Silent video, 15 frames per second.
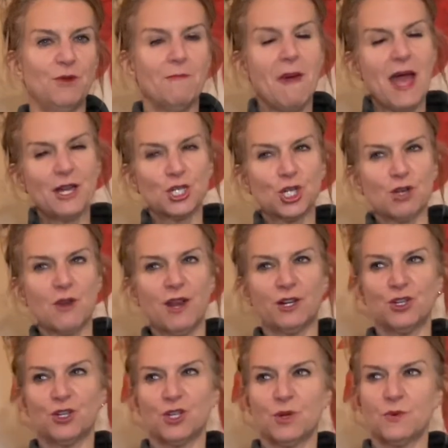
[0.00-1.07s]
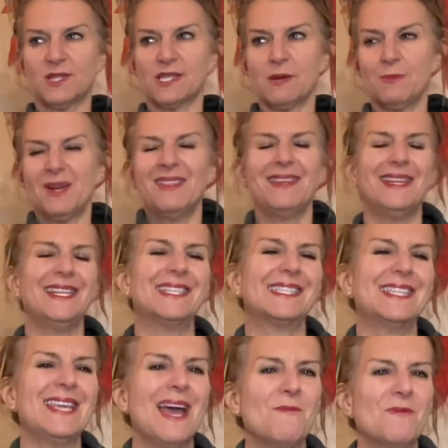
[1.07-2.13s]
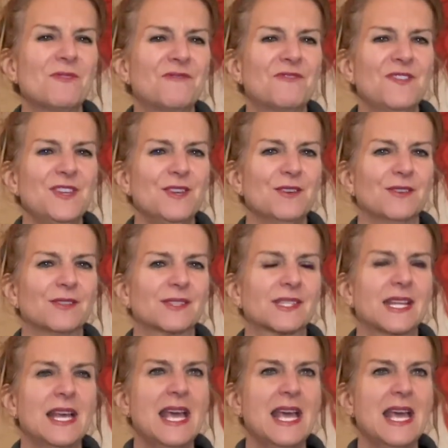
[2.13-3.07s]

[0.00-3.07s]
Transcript: You match your energy with someone and then you see how it feels.